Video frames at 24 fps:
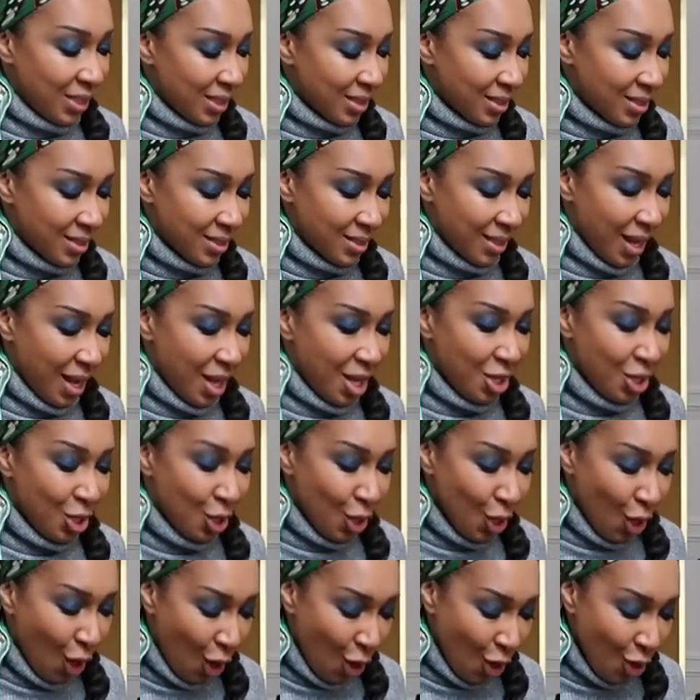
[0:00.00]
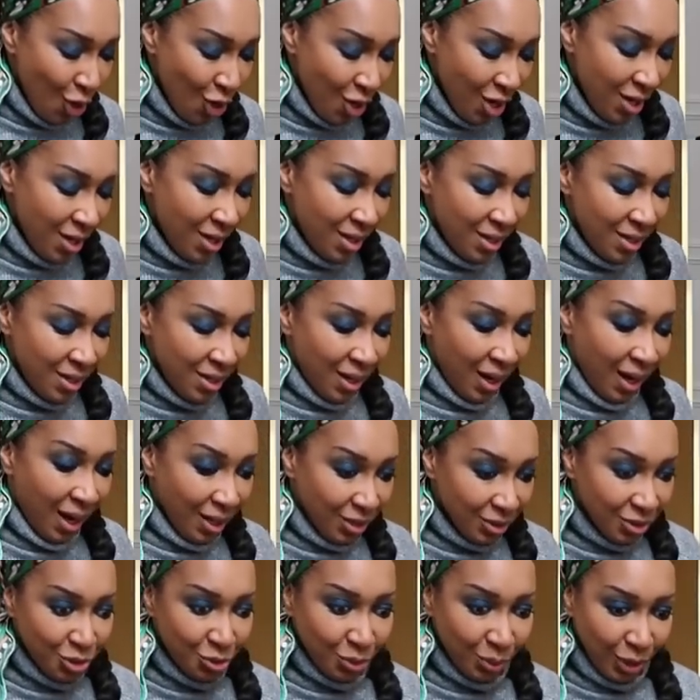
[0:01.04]
this long,
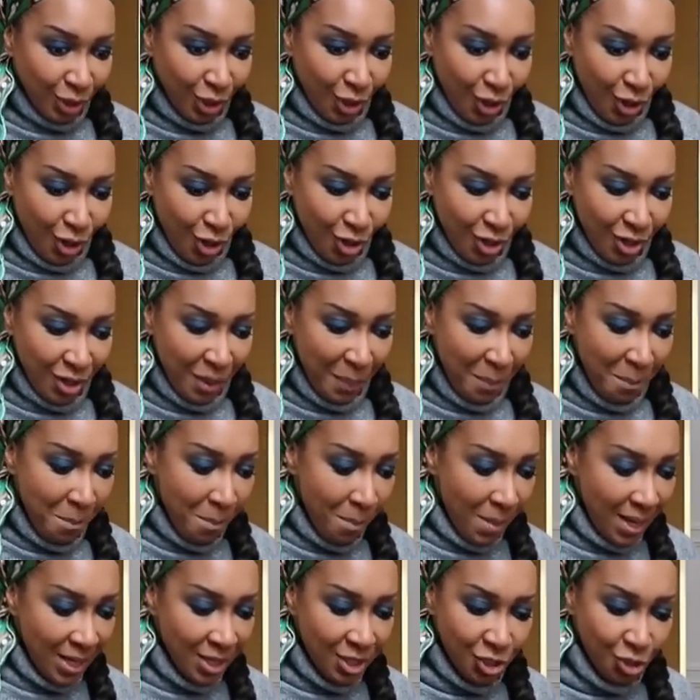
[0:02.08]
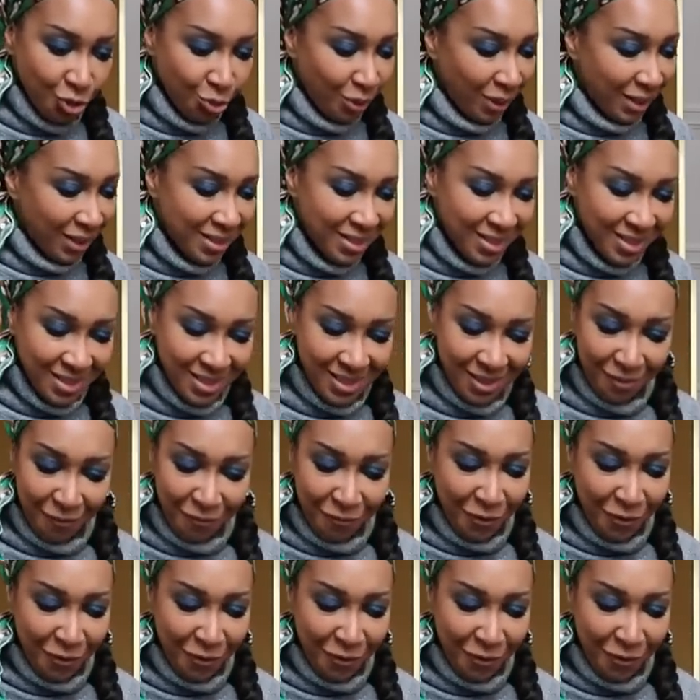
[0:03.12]
ultra long Matrix